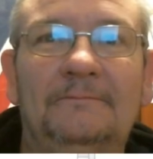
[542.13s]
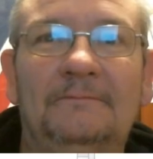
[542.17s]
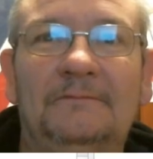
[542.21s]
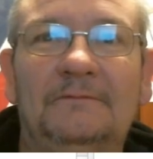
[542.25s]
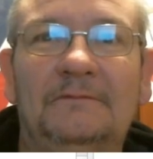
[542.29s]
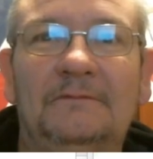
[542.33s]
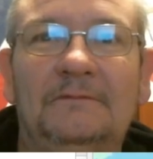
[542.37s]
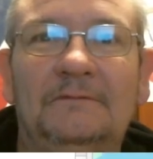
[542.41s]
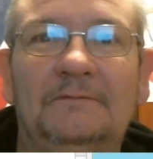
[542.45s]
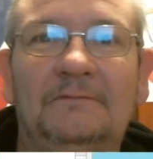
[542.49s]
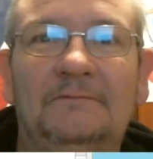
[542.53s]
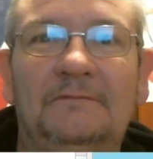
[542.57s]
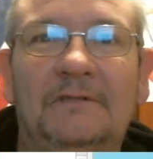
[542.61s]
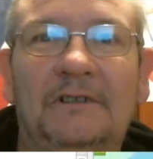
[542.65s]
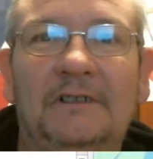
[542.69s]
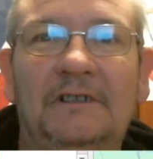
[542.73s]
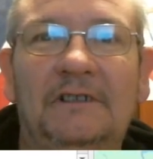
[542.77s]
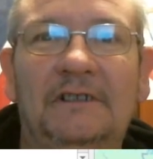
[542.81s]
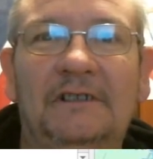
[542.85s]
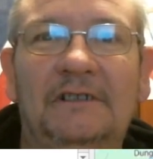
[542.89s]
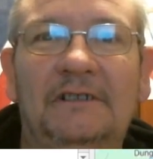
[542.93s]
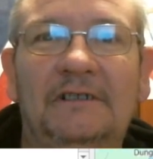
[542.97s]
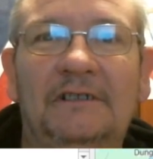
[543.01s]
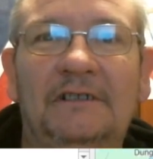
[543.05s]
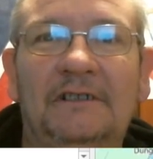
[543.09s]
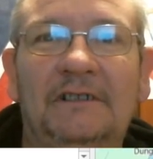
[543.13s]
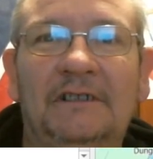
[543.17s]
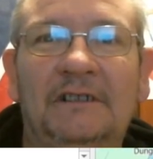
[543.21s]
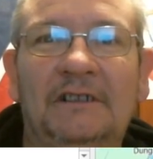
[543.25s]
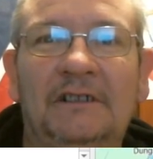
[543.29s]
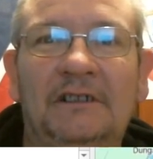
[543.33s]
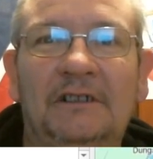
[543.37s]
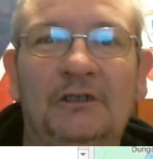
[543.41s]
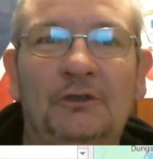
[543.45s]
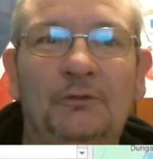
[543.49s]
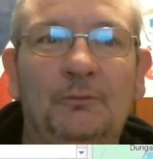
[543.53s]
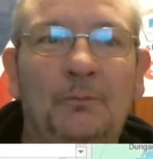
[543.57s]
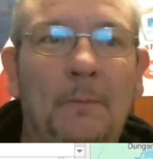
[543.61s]
Right,
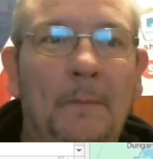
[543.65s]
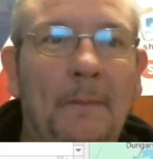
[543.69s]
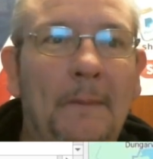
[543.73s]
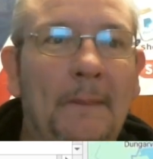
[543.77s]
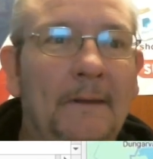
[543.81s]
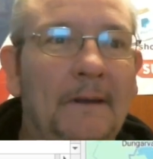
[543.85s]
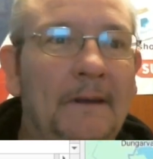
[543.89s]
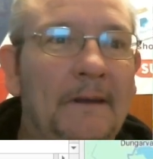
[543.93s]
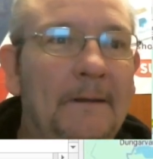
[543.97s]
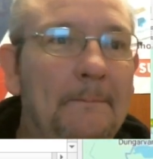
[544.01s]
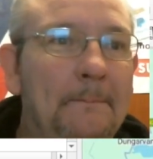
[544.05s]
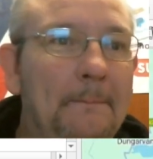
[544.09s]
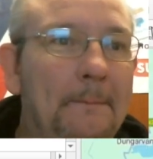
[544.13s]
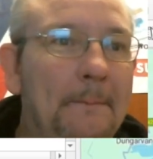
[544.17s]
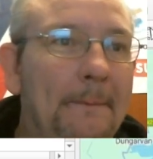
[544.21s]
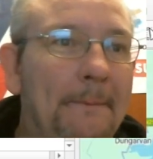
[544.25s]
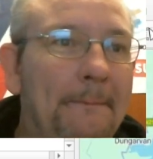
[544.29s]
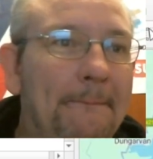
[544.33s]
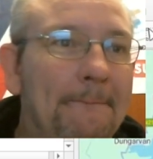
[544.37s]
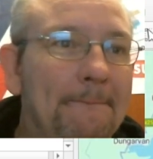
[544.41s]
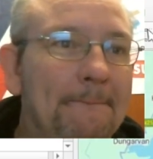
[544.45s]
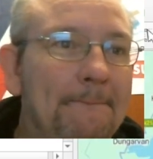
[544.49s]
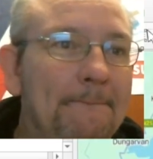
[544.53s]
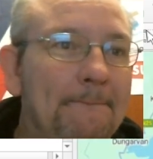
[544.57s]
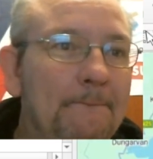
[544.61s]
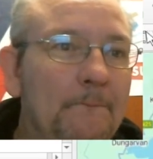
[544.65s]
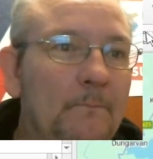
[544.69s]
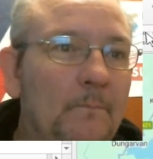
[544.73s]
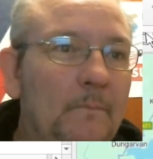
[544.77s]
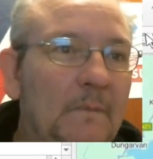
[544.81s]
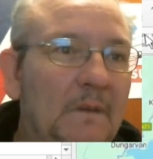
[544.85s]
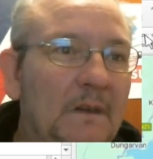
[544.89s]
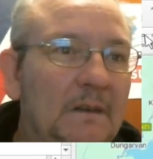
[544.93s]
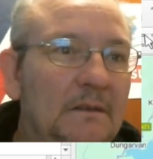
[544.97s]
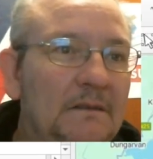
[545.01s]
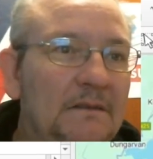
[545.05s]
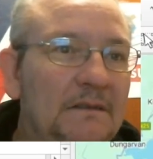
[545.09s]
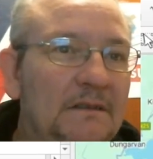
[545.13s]
yeah.
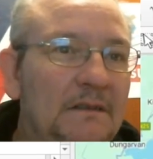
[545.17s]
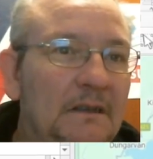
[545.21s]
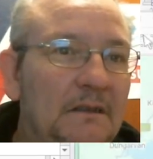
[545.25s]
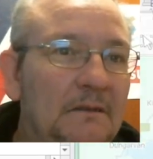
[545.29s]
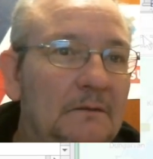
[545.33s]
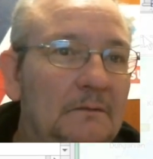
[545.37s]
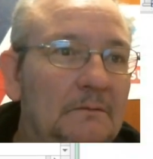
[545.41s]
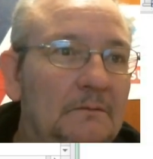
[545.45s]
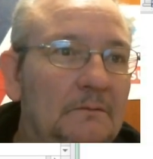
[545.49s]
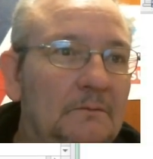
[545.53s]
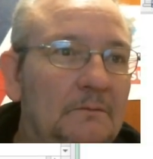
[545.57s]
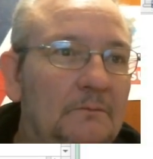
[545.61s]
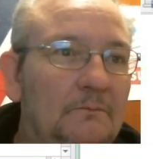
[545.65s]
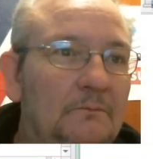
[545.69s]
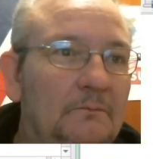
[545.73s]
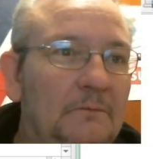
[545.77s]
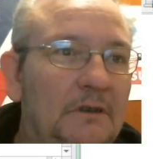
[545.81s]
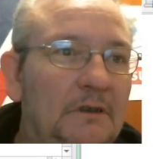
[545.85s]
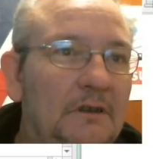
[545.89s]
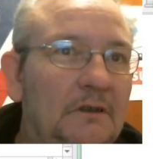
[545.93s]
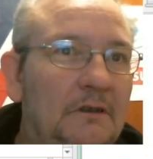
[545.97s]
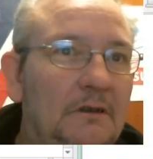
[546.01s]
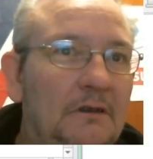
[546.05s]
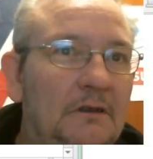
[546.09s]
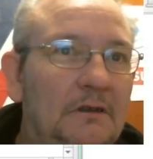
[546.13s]
So we got to